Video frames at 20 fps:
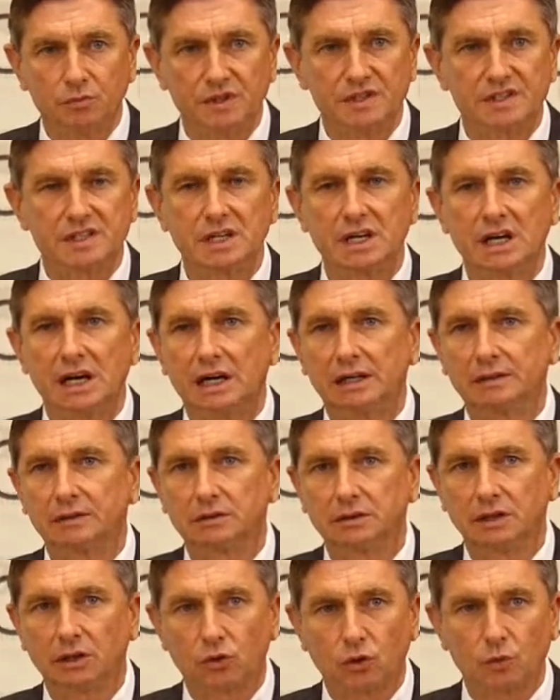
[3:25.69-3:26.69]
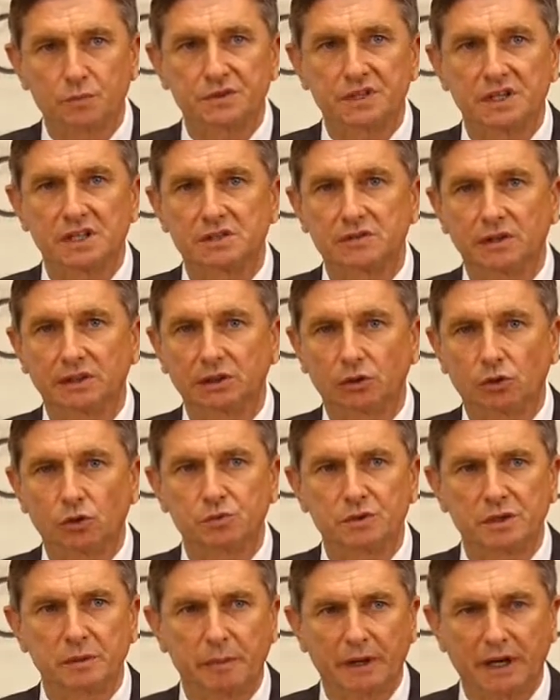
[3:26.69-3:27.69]
but the whole of the
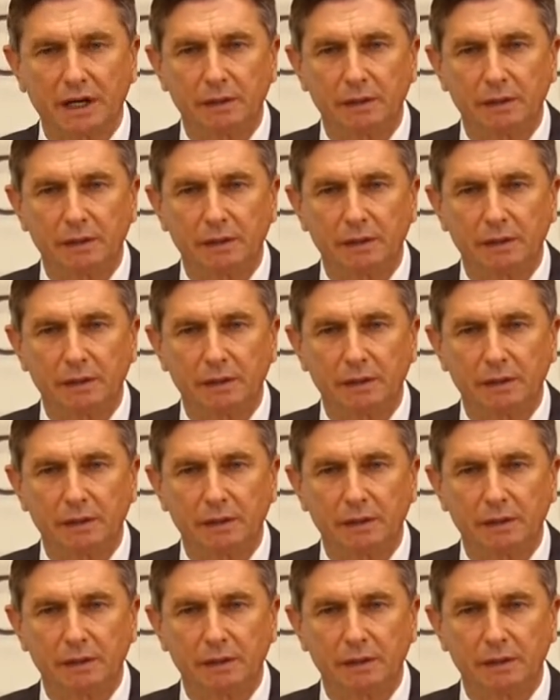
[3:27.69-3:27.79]
European